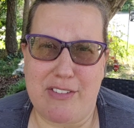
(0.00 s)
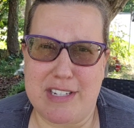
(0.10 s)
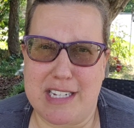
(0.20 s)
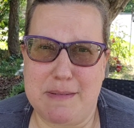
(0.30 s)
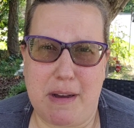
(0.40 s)
or
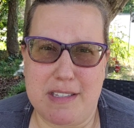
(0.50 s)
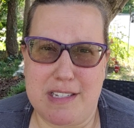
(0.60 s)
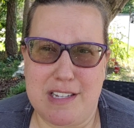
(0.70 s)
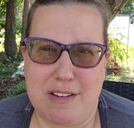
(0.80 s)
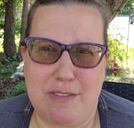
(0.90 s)
6
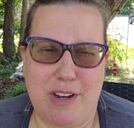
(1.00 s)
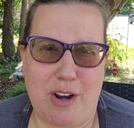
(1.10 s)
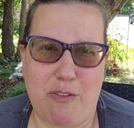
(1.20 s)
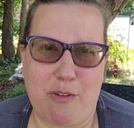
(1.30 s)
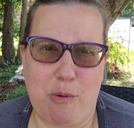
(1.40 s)
months,
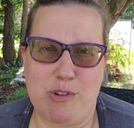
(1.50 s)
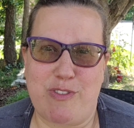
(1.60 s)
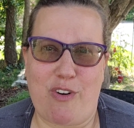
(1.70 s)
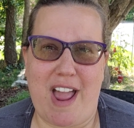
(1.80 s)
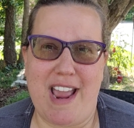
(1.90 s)
for most
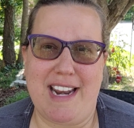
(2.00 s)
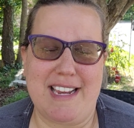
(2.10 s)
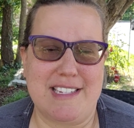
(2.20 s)
varieties.